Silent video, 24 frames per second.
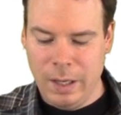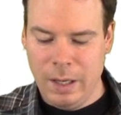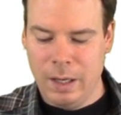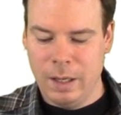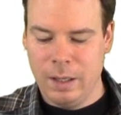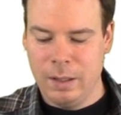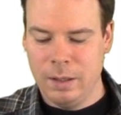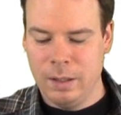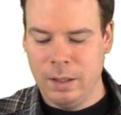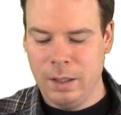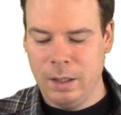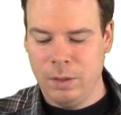
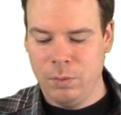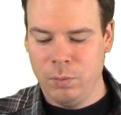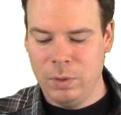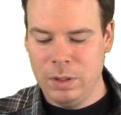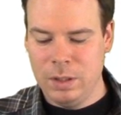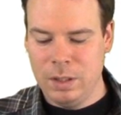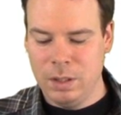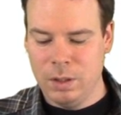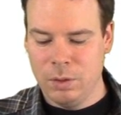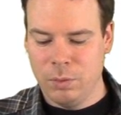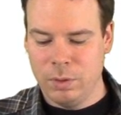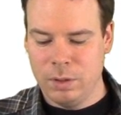And then we
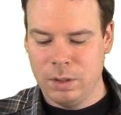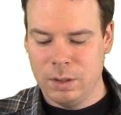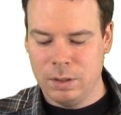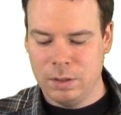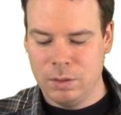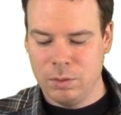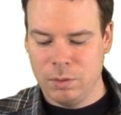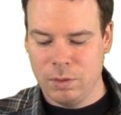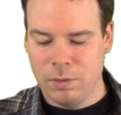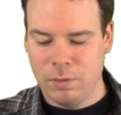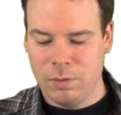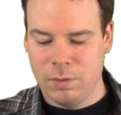deal with the
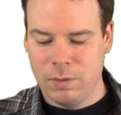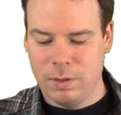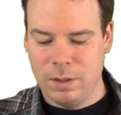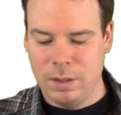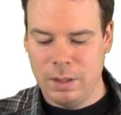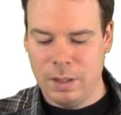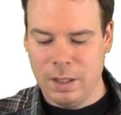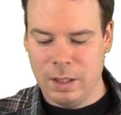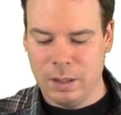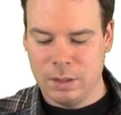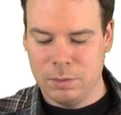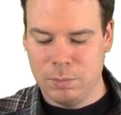derivative of the
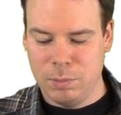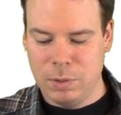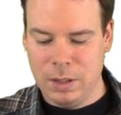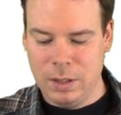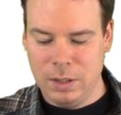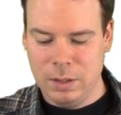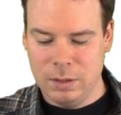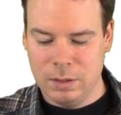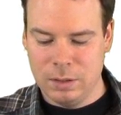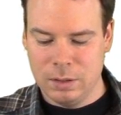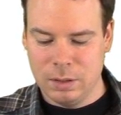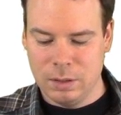next
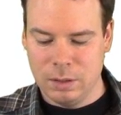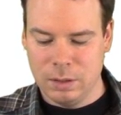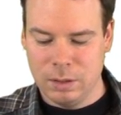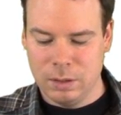piece,